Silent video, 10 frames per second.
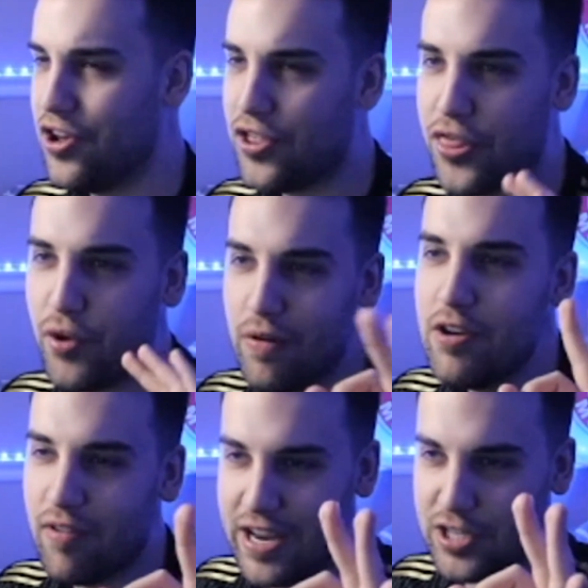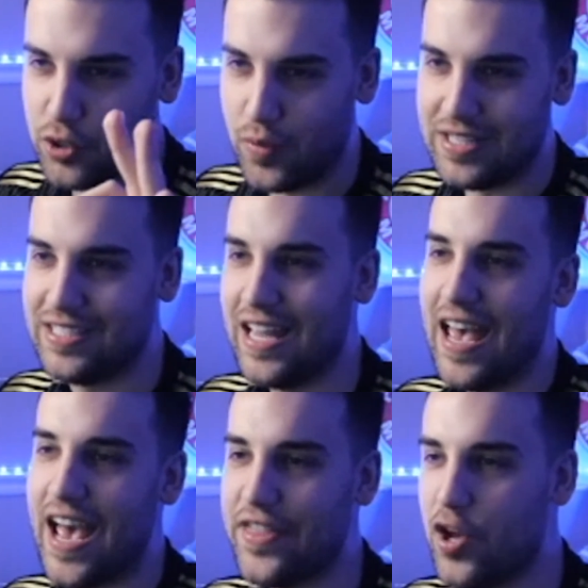Three rage quits,
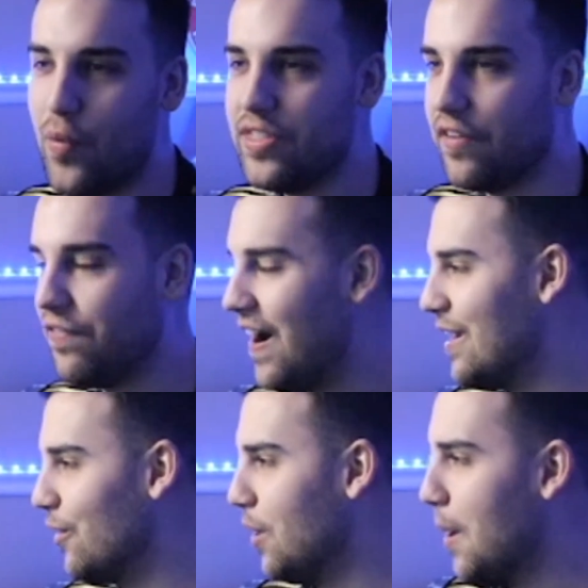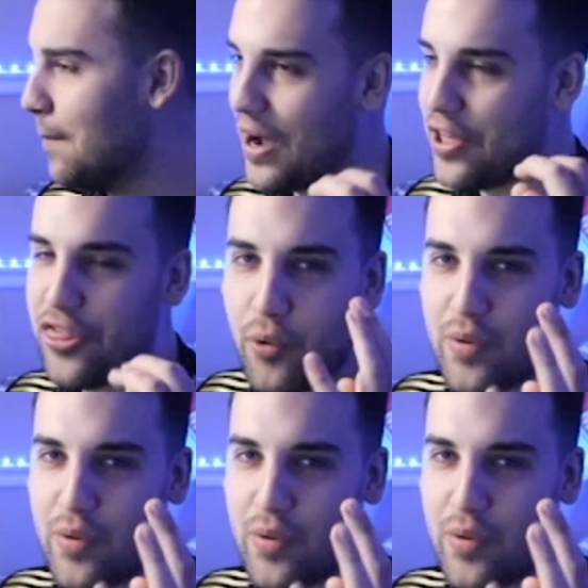and they win the final by three